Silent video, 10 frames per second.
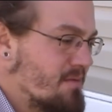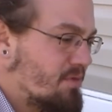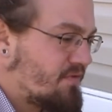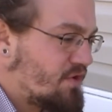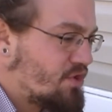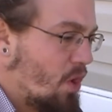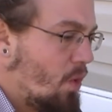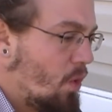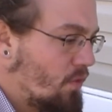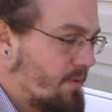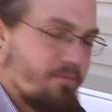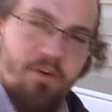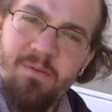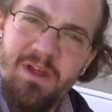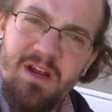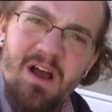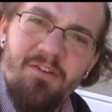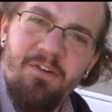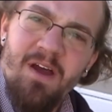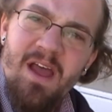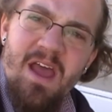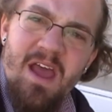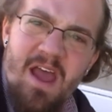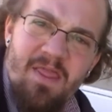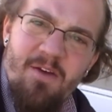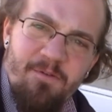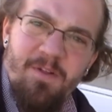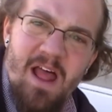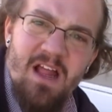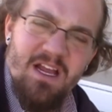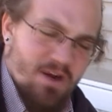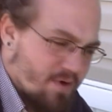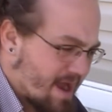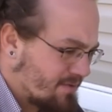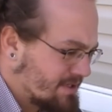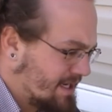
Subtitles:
But if you don't hold them firmly enough and they're flailing around,